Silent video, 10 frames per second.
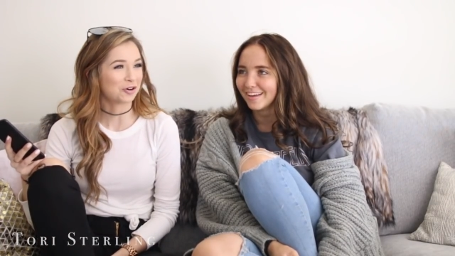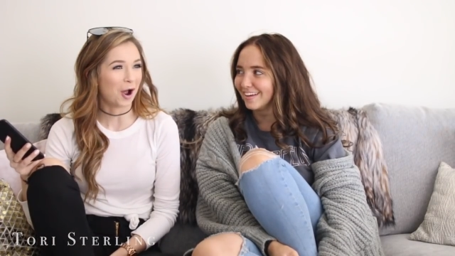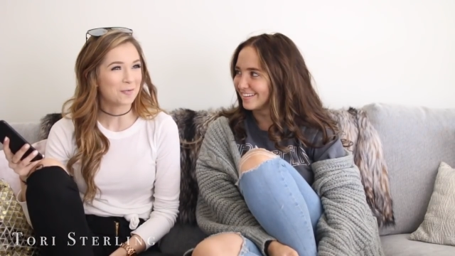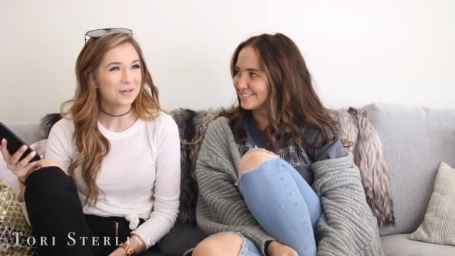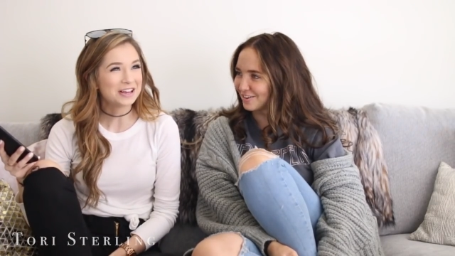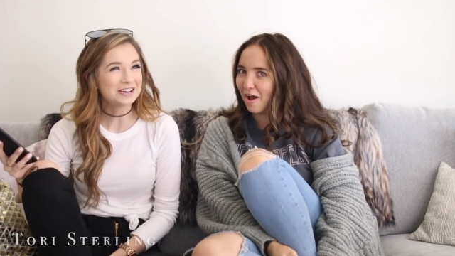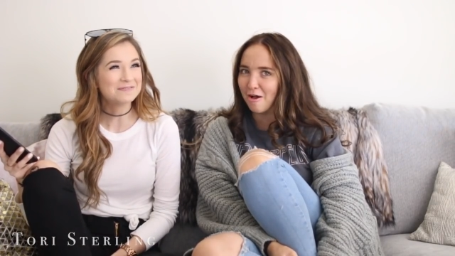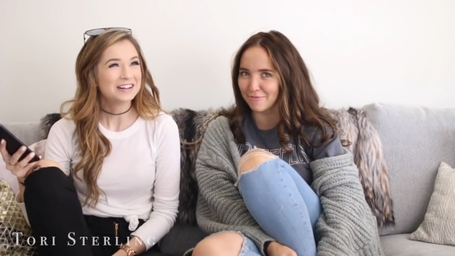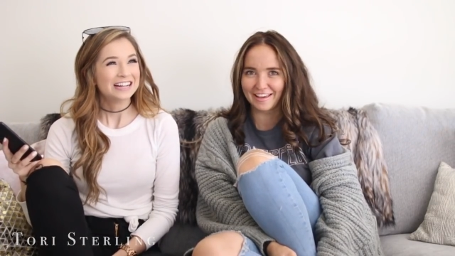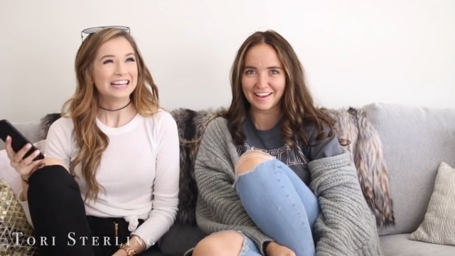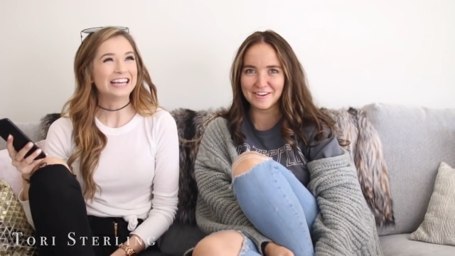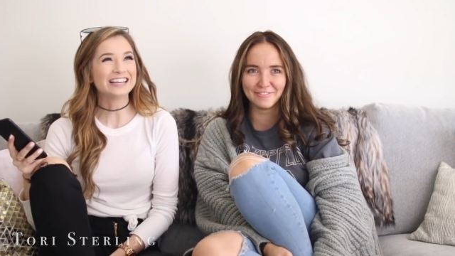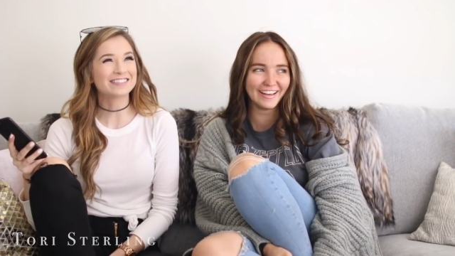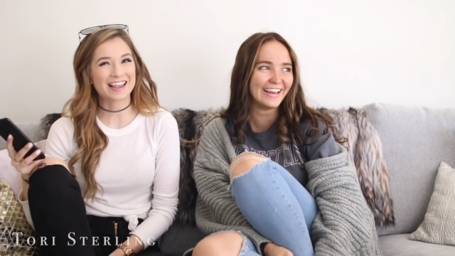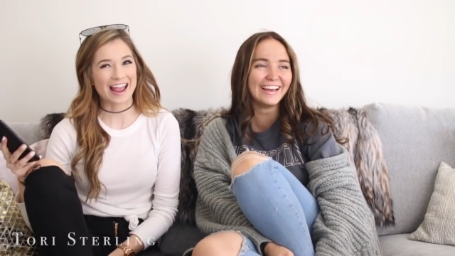Speaker 1: drop him. Drop him.
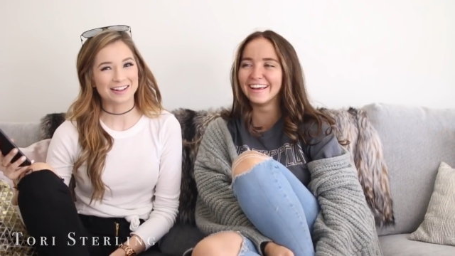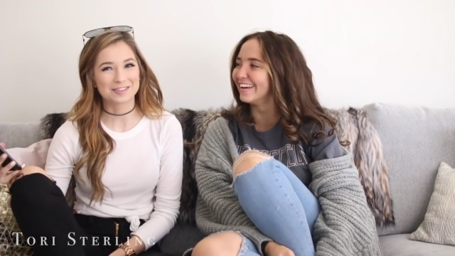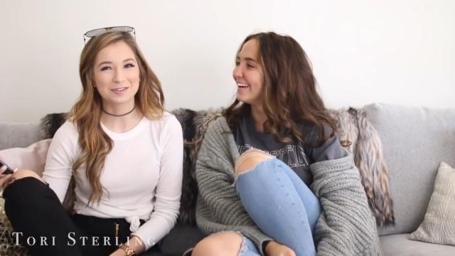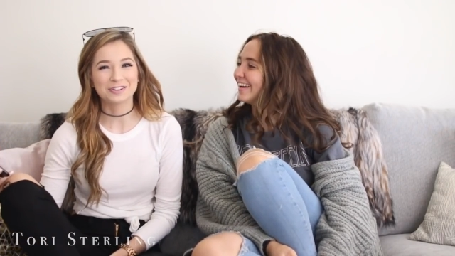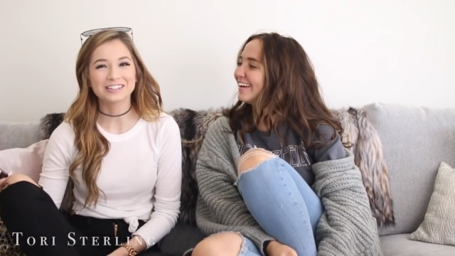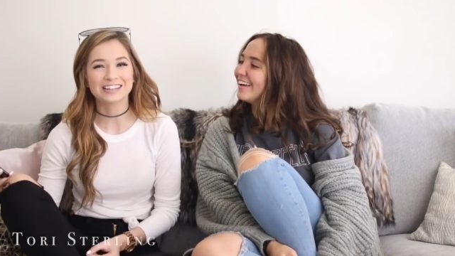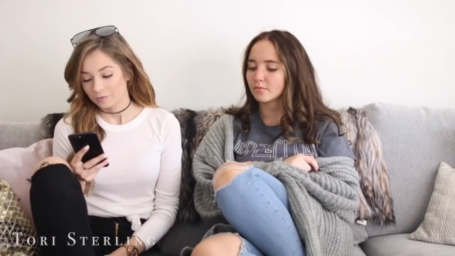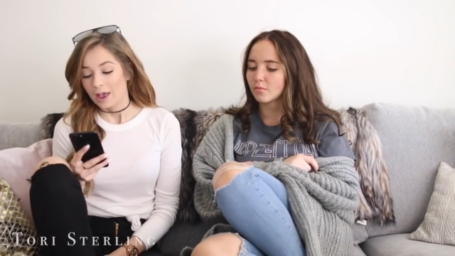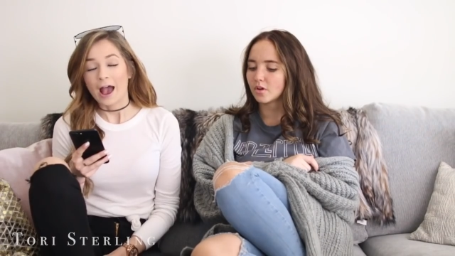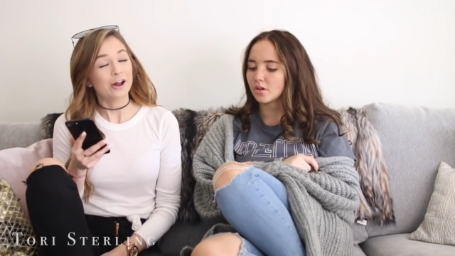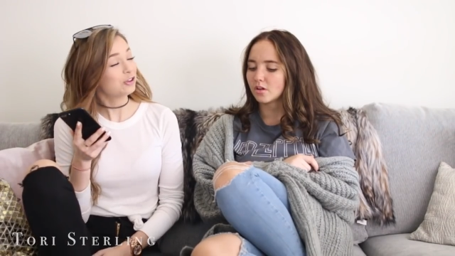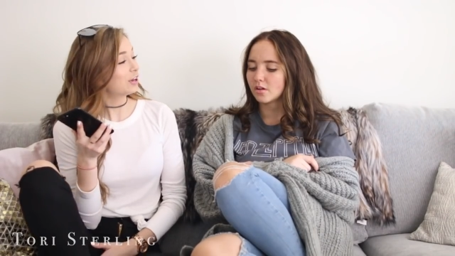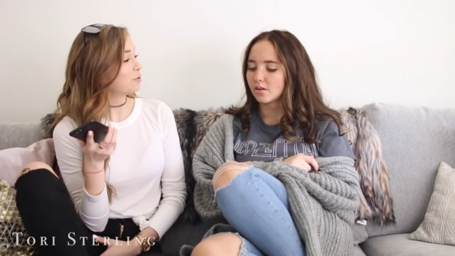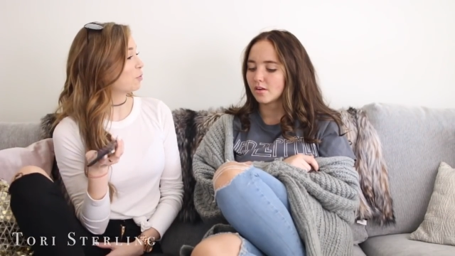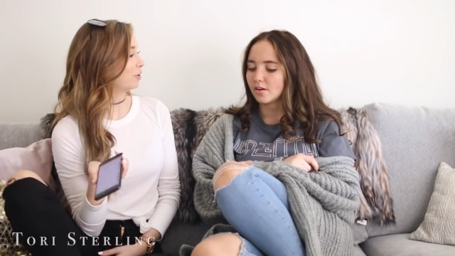He's canceled. How do you
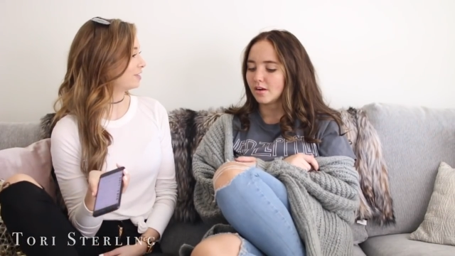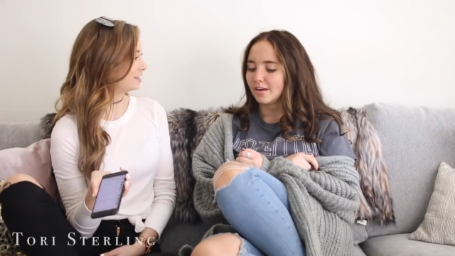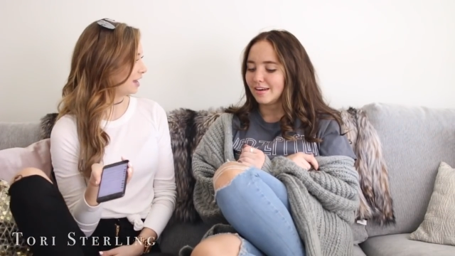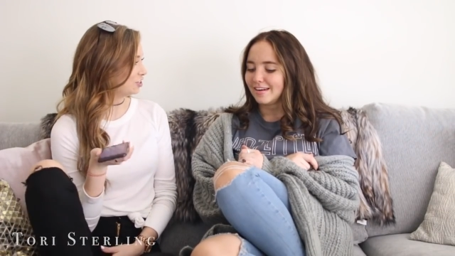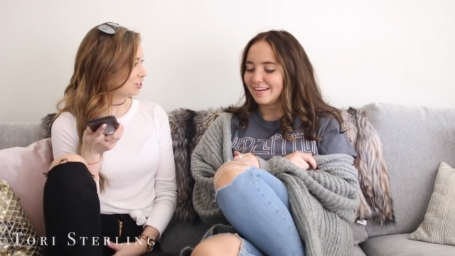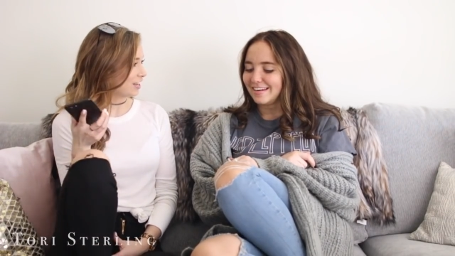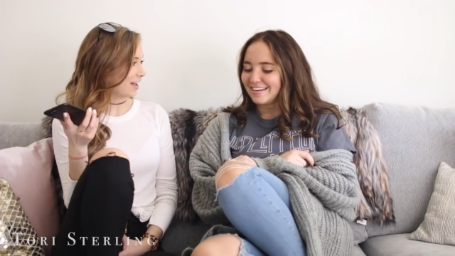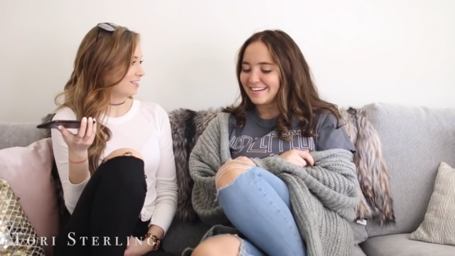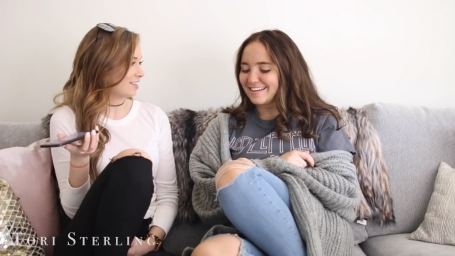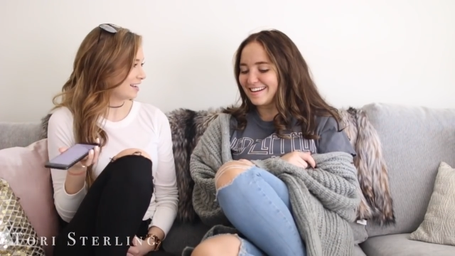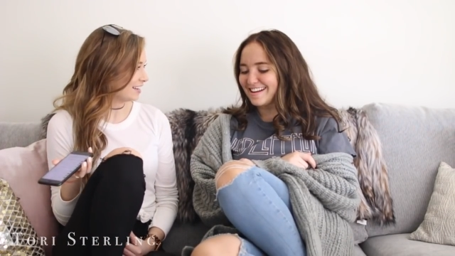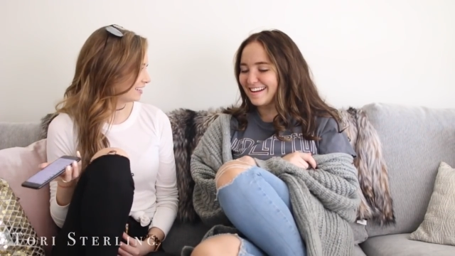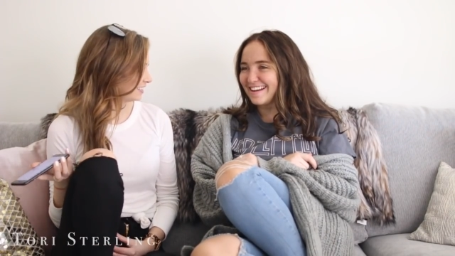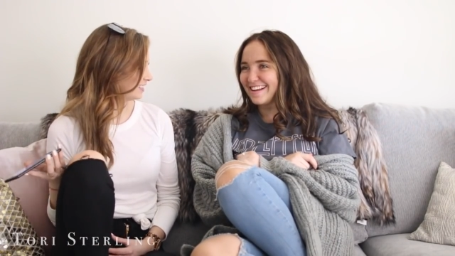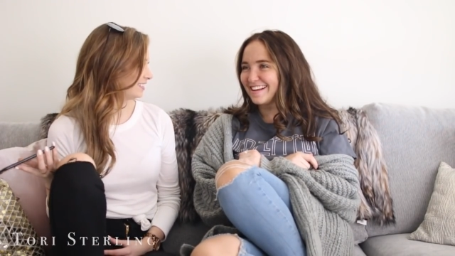get a boy's attention, Kenzie?
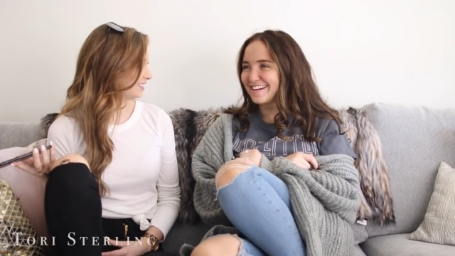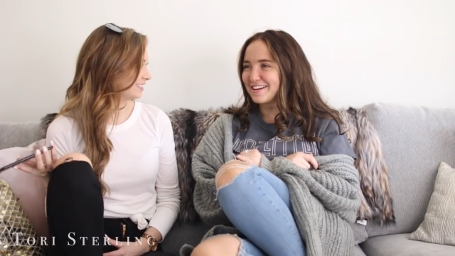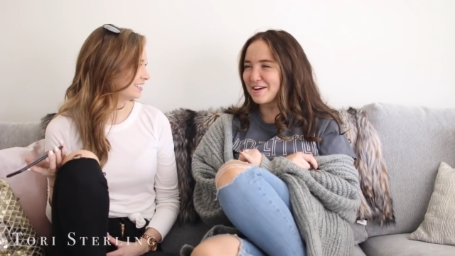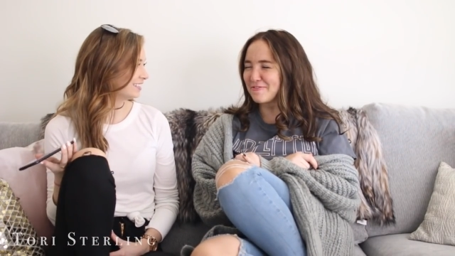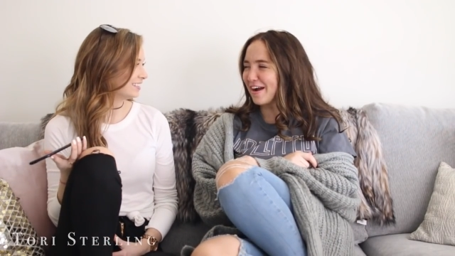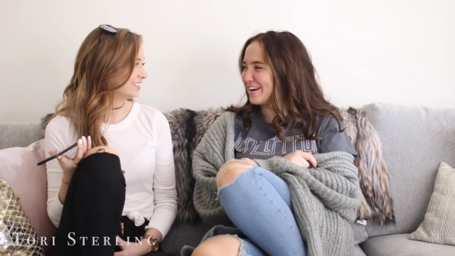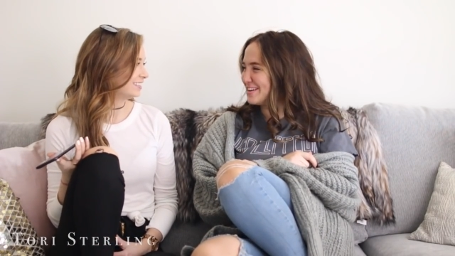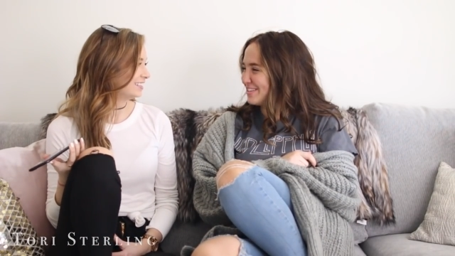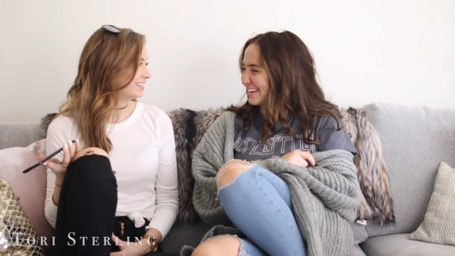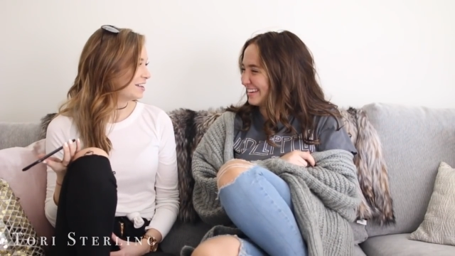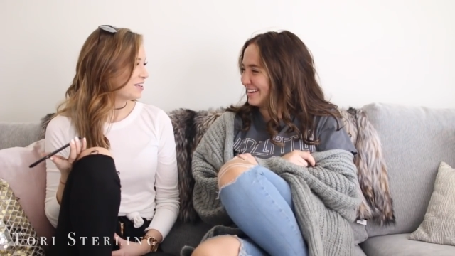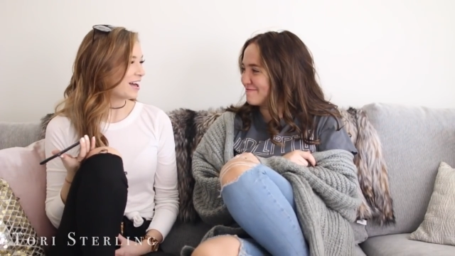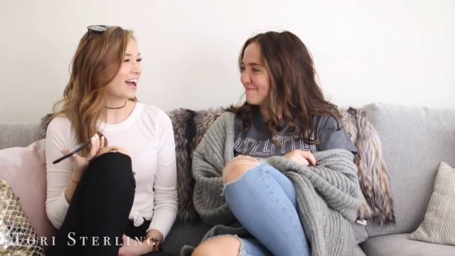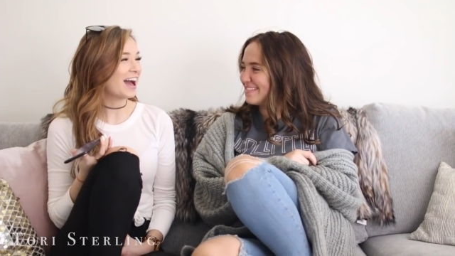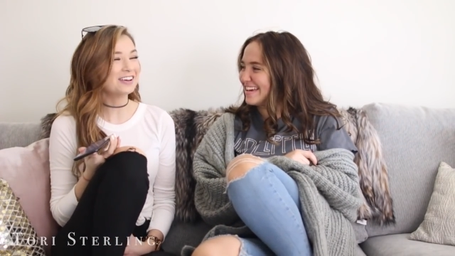Why are you looking at
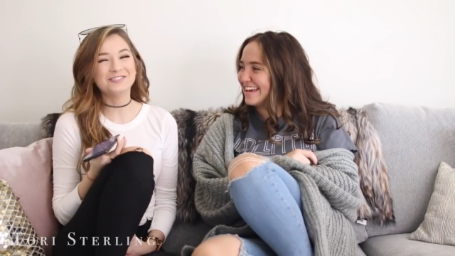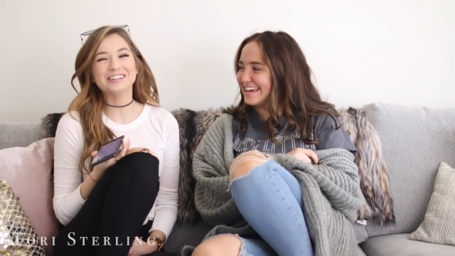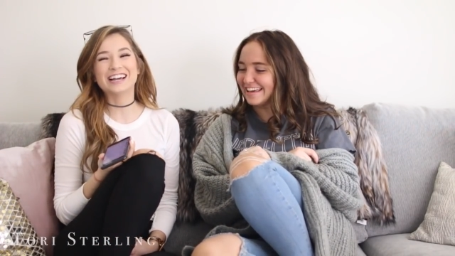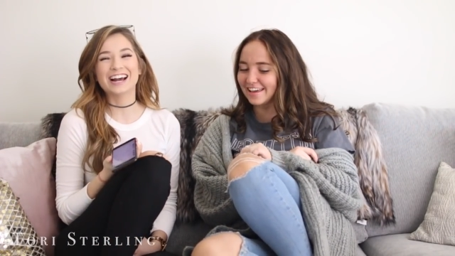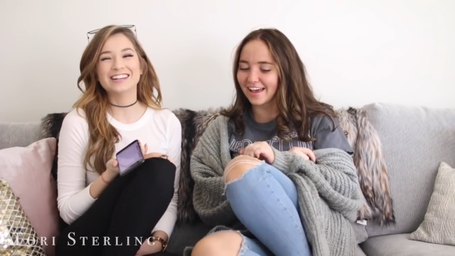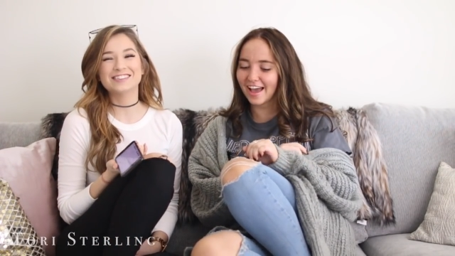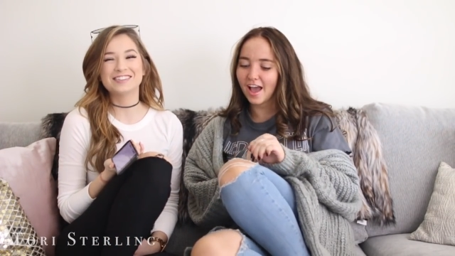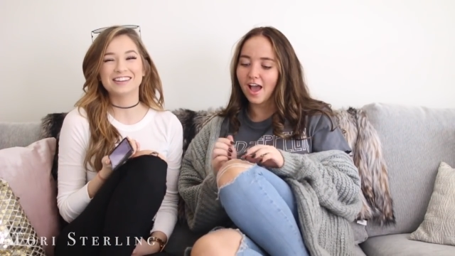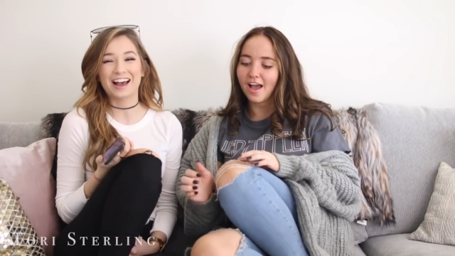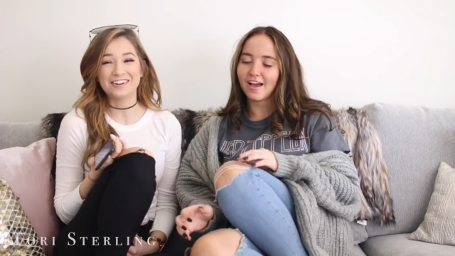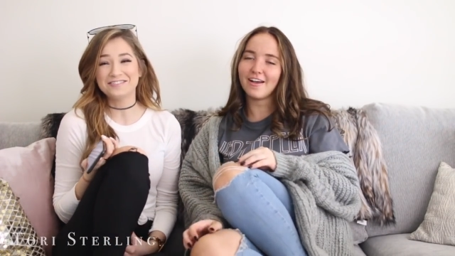me? Kenzie, I